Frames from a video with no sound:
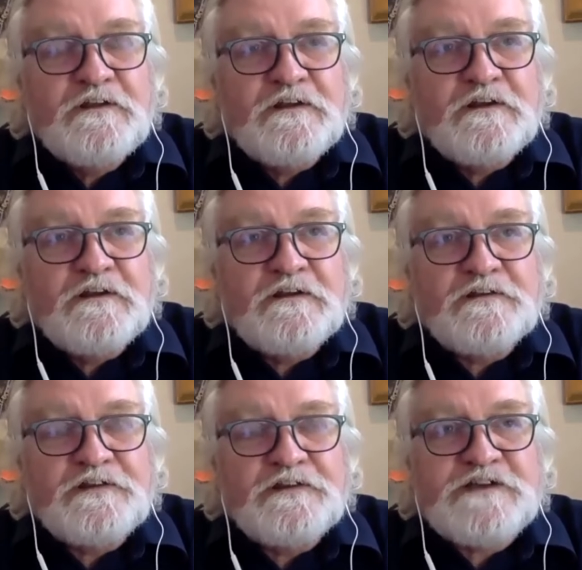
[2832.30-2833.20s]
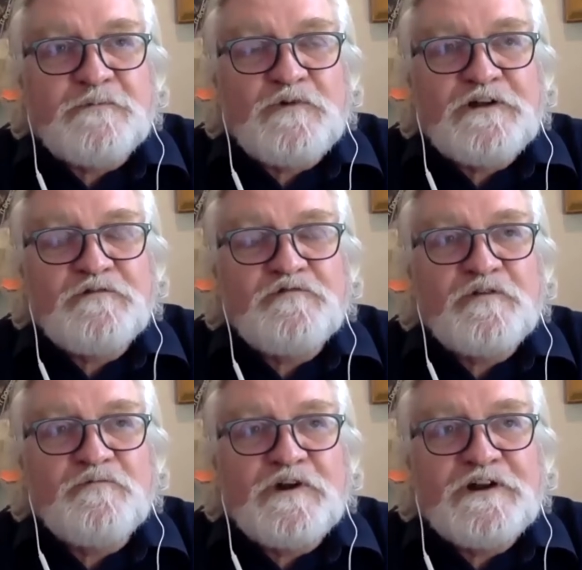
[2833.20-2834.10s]
Uh, I think someone
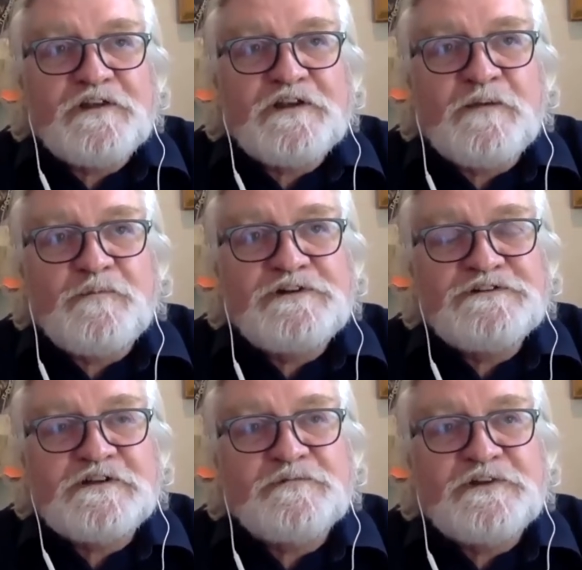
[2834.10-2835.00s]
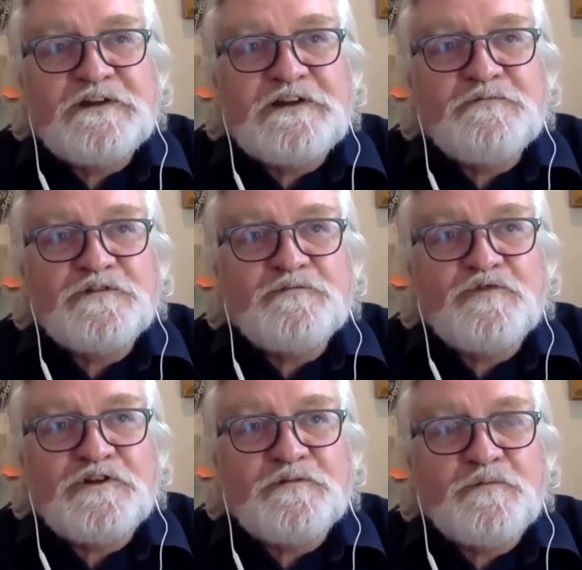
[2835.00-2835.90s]
from one of the companies I'm dealing with
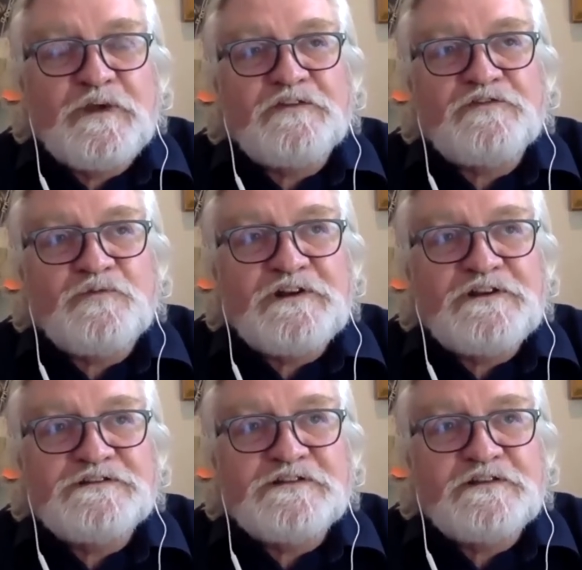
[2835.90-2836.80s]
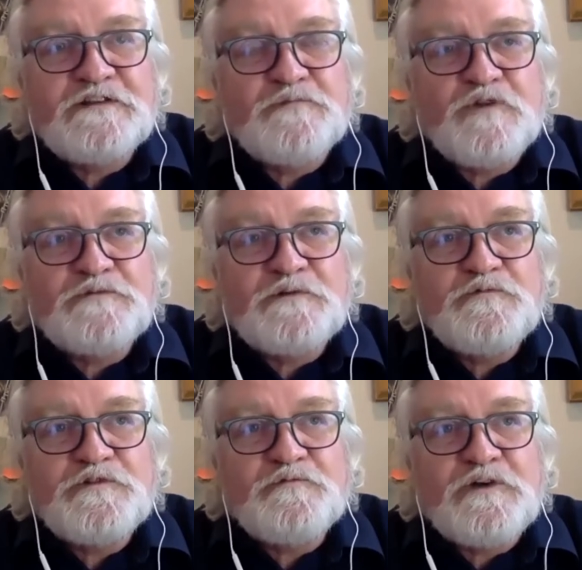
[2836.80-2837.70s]
put it best when he said the
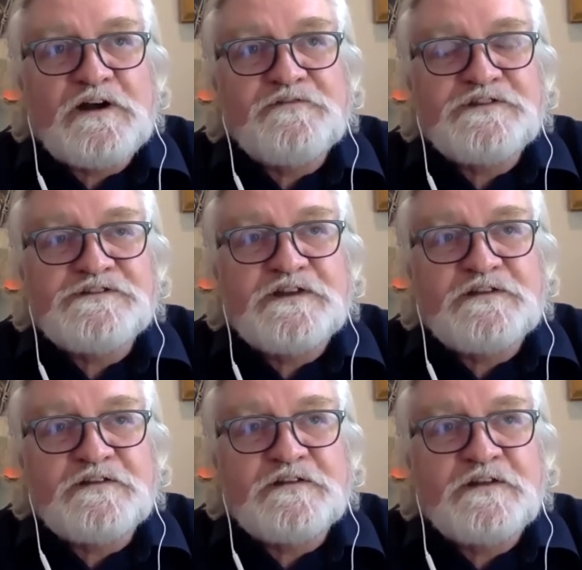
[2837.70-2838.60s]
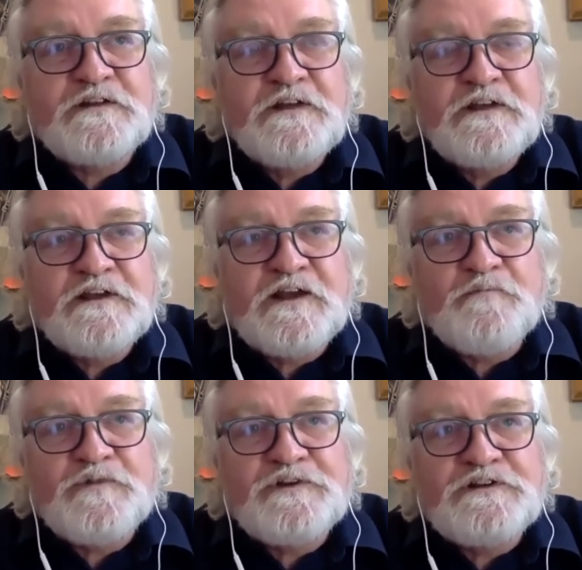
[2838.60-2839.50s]
problem with private sector
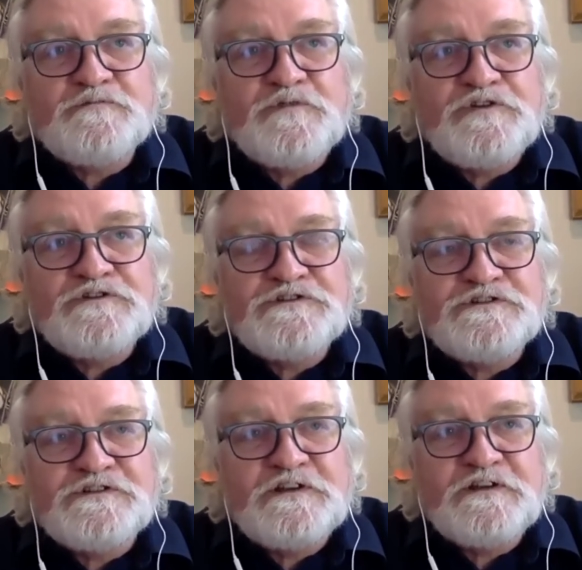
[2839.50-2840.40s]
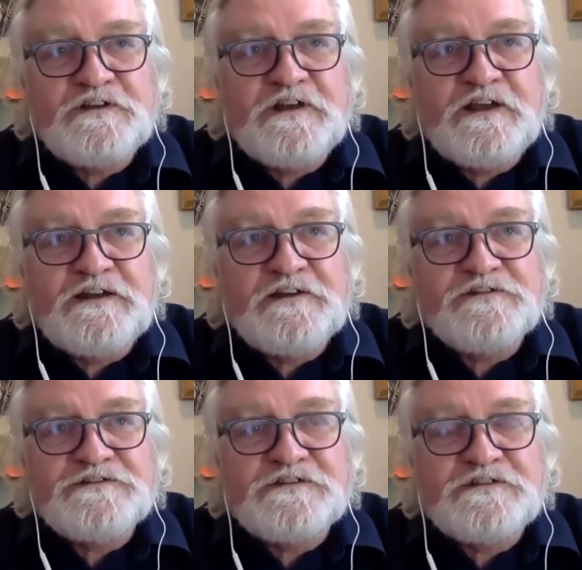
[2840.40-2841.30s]
companies purchasing
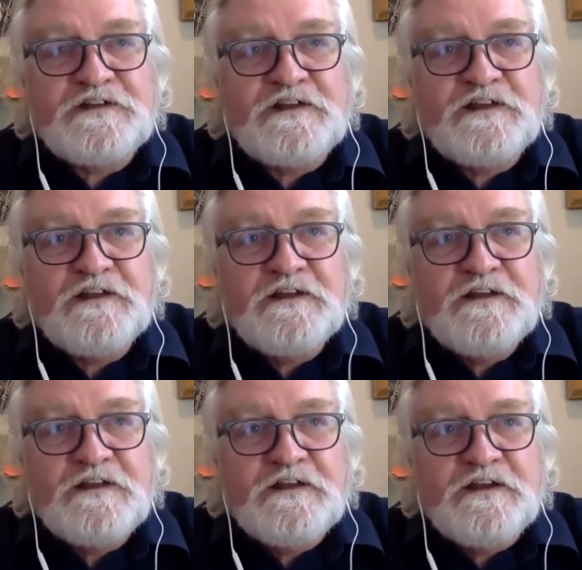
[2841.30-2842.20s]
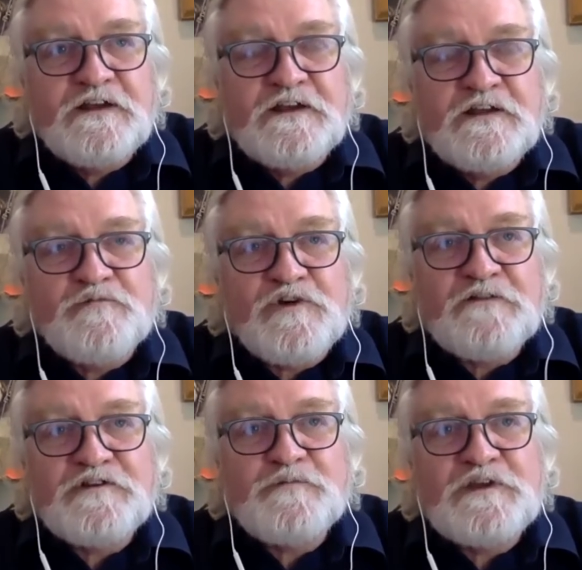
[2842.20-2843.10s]
electricity uh, in
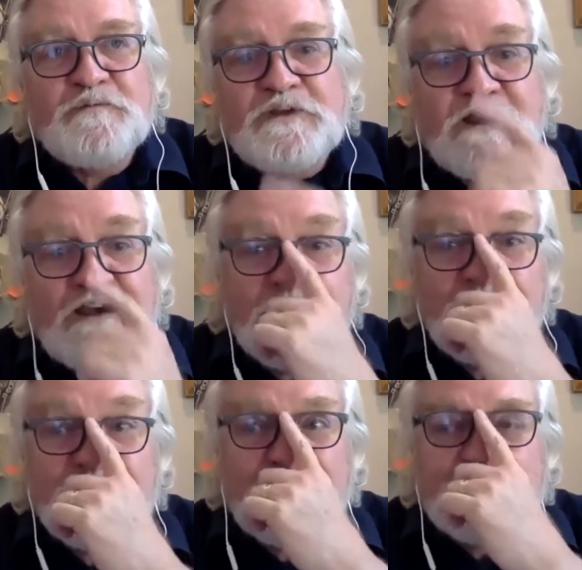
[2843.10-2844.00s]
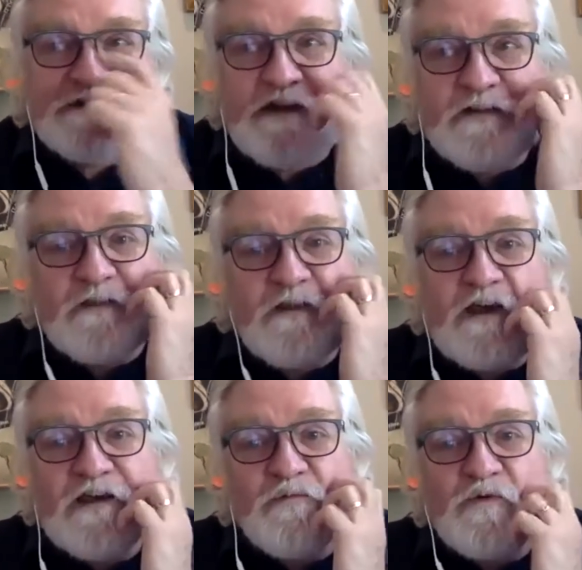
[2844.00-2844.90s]
private PPAs is that
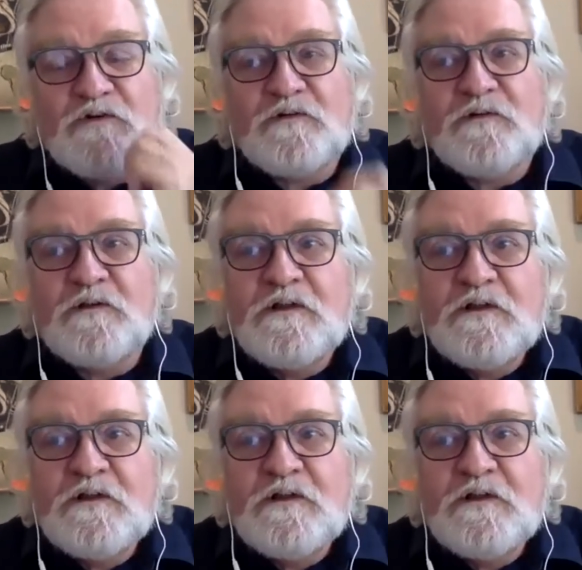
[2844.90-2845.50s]
they will